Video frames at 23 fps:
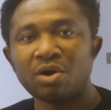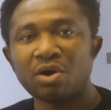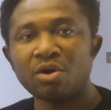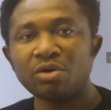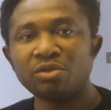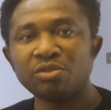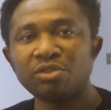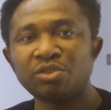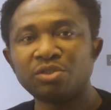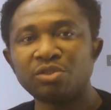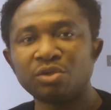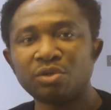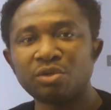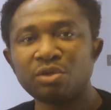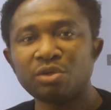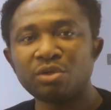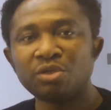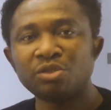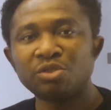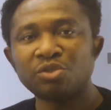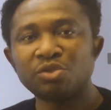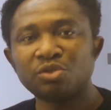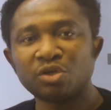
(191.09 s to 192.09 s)

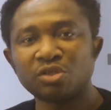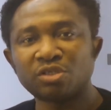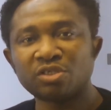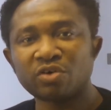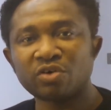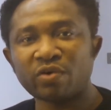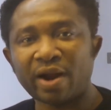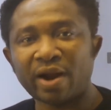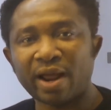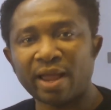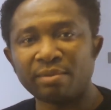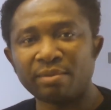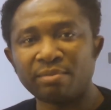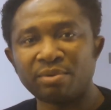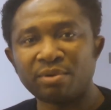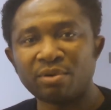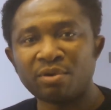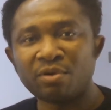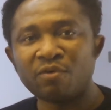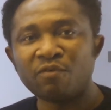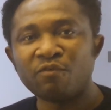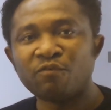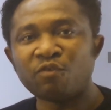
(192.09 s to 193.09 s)
Also, subscribe
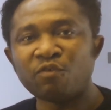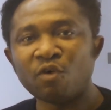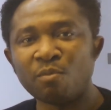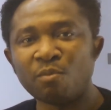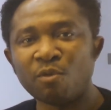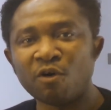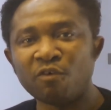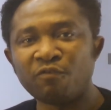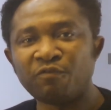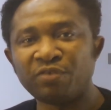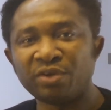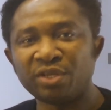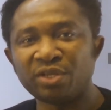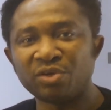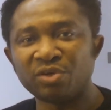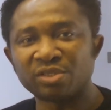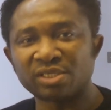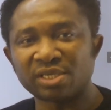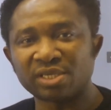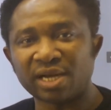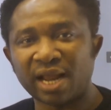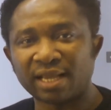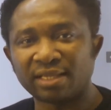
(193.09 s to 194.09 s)
for more
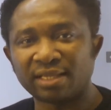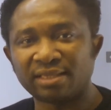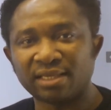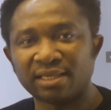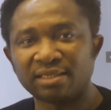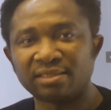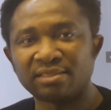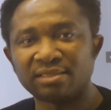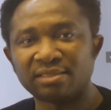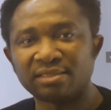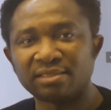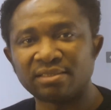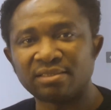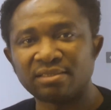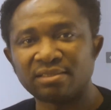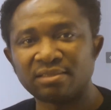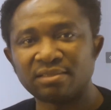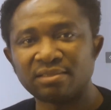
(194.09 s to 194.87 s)
videos like this.